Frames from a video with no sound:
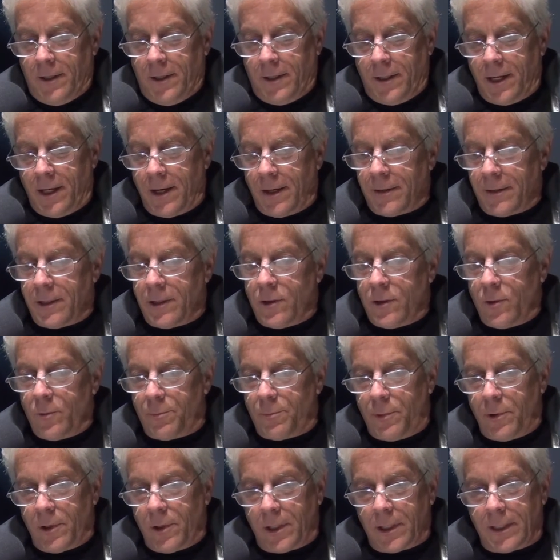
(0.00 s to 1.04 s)
Yeah, in the new
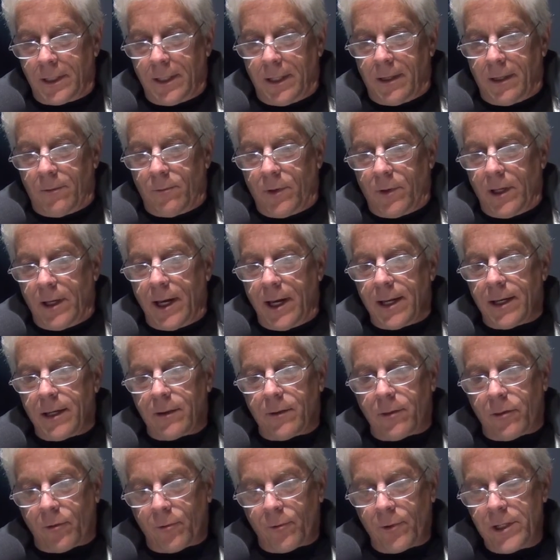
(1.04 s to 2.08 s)
book, we
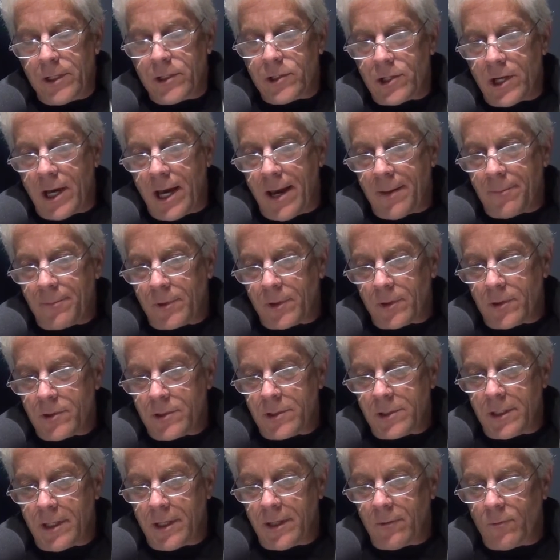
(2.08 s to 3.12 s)
added 3
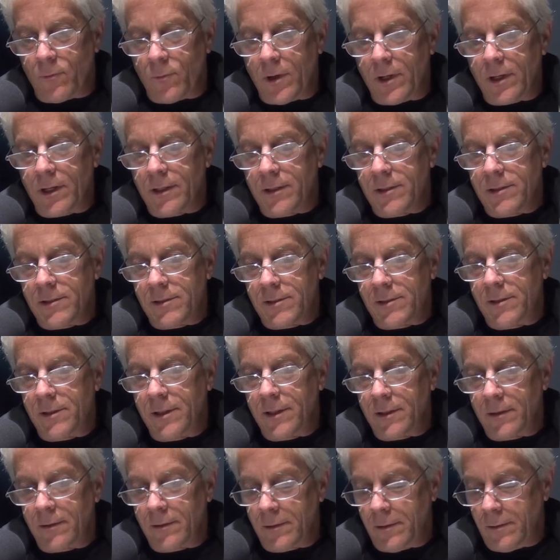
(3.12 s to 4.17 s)
chapters, and
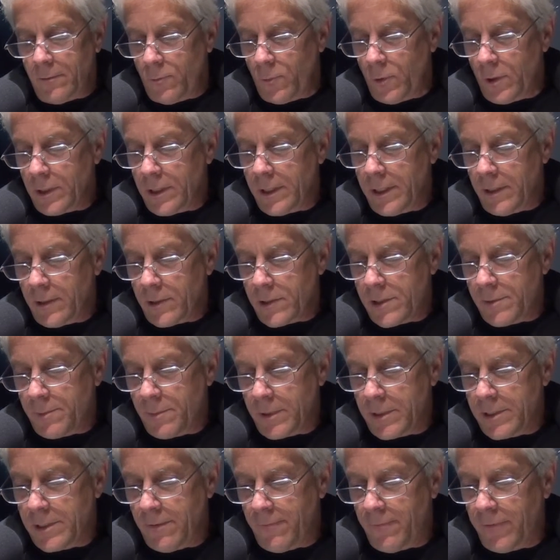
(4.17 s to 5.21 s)
one deals
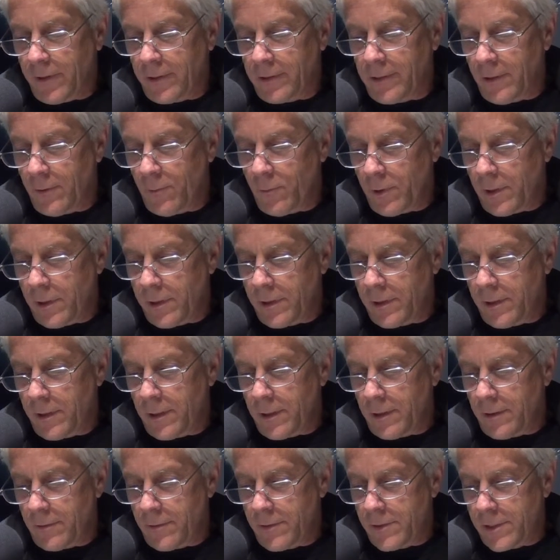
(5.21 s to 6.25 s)
specifically with
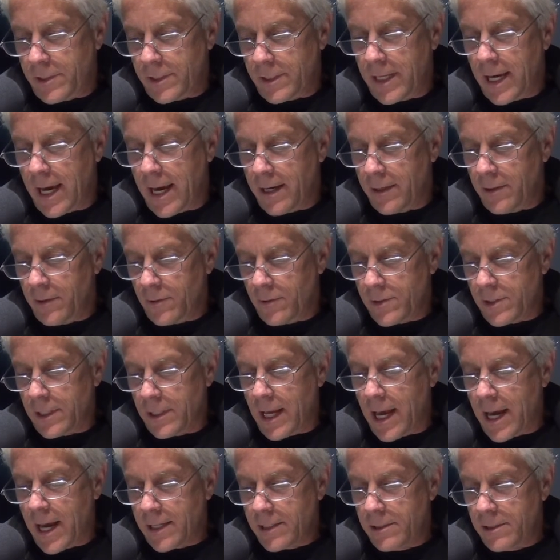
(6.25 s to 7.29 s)
scandals and
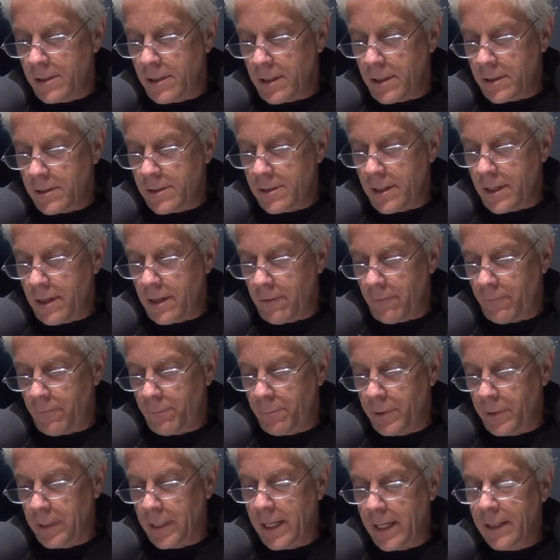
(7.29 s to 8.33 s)
accidents that have
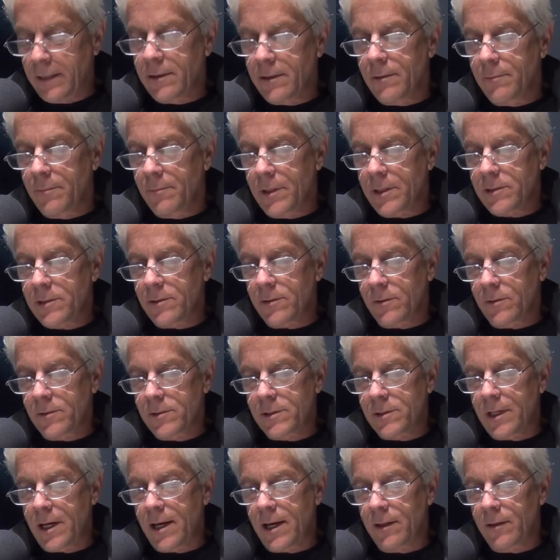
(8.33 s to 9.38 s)
plagued the missile
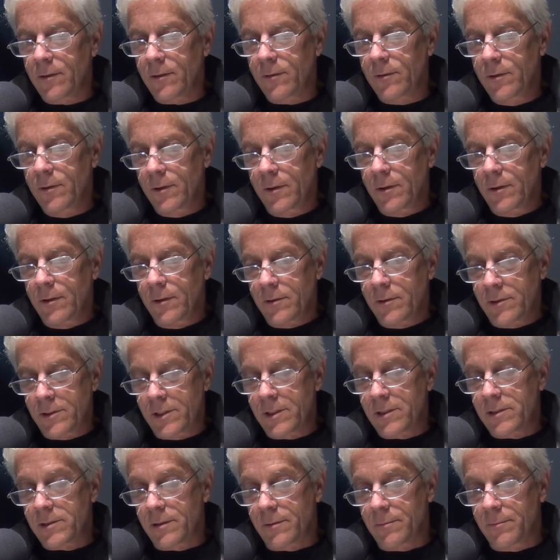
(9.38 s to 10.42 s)
silo
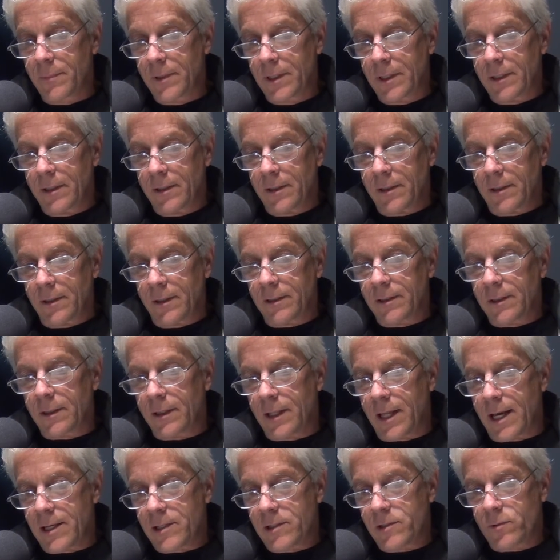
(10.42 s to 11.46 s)
system in the
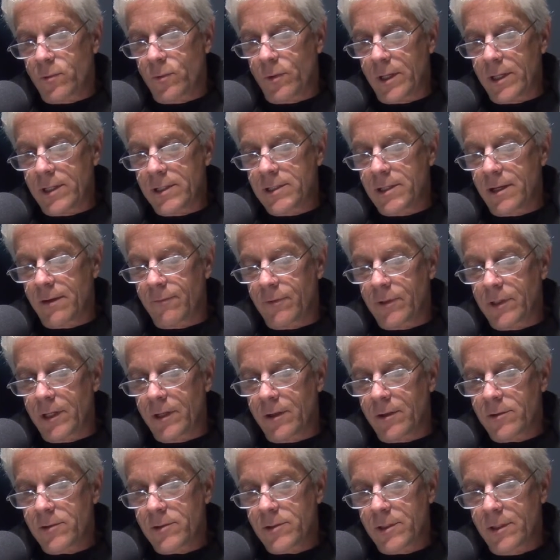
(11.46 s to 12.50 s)
last 27
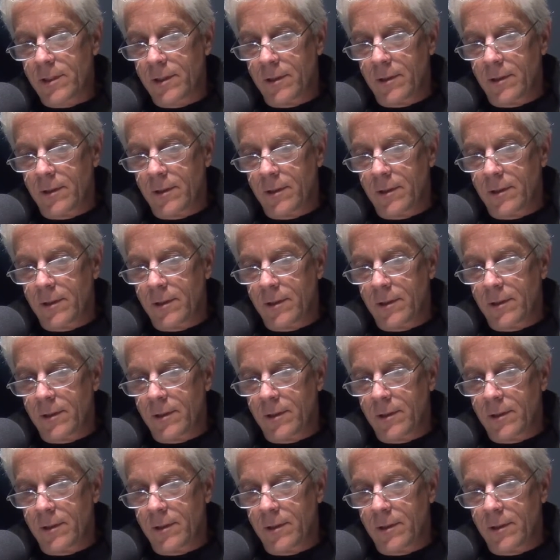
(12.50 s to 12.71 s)
years.